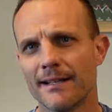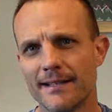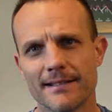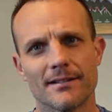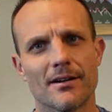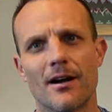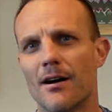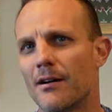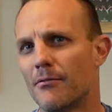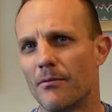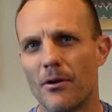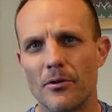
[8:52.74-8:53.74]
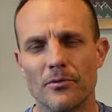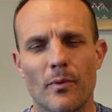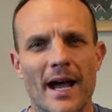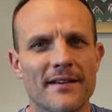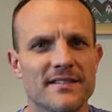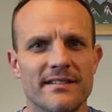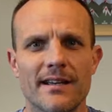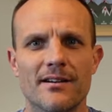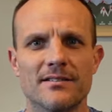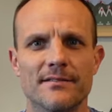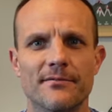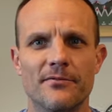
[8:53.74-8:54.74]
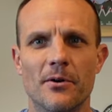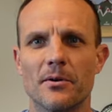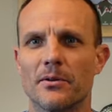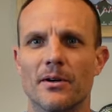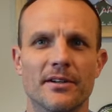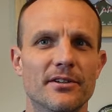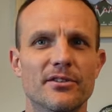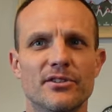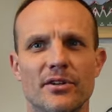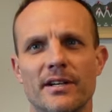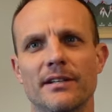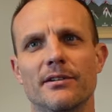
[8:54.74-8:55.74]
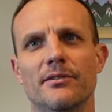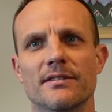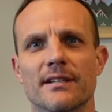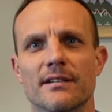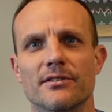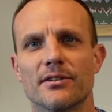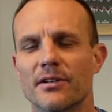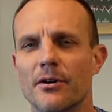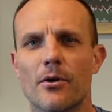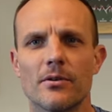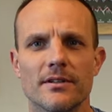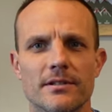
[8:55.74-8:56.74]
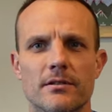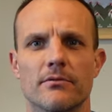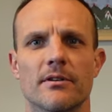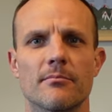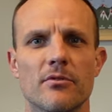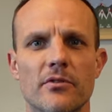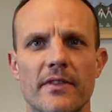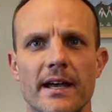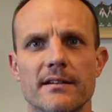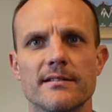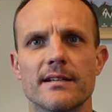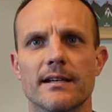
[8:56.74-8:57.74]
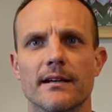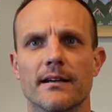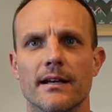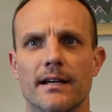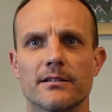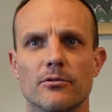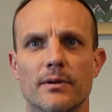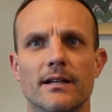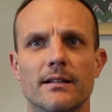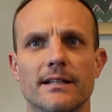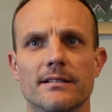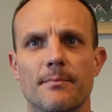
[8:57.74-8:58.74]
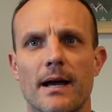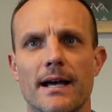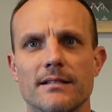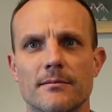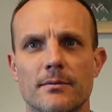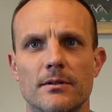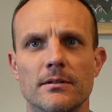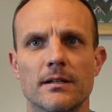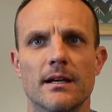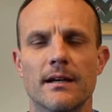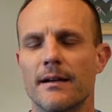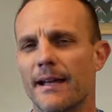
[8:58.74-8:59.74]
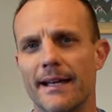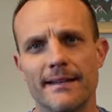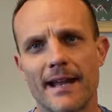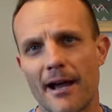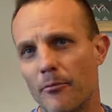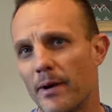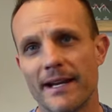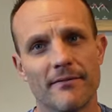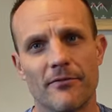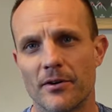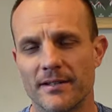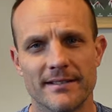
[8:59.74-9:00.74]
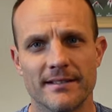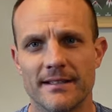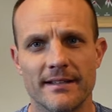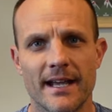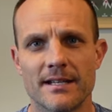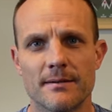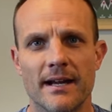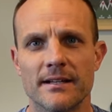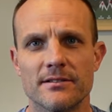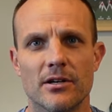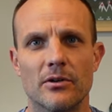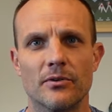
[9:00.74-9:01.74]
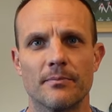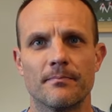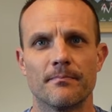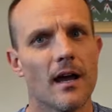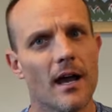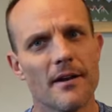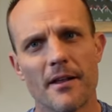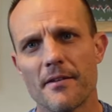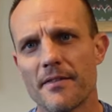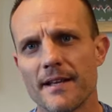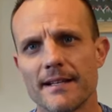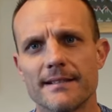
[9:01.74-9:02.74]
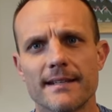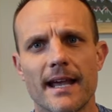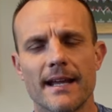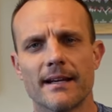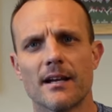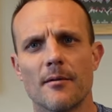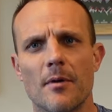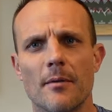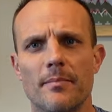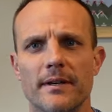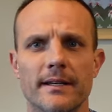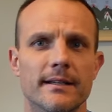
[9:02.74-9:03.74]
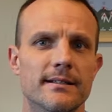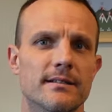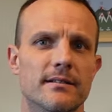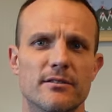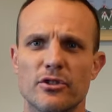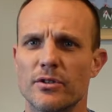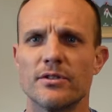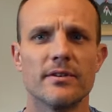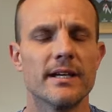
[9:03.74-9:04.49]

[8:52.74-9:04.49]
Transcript: these are all old wives' tales and folklore. You shouldn't use this. Your goal is to remove that tick as quickly as possible and not wait for it to detach on its own. Another thing that's kind of come up is should you